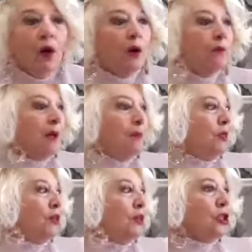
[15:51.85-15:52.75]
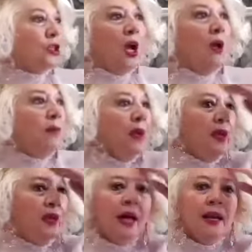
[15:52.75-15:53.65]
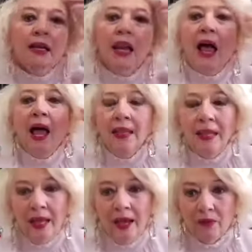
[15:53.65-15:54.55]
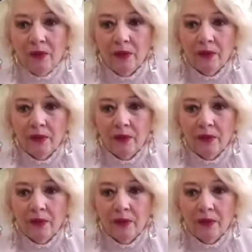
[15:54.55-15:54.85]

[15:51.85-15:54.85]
or maybe they're just not in line yet.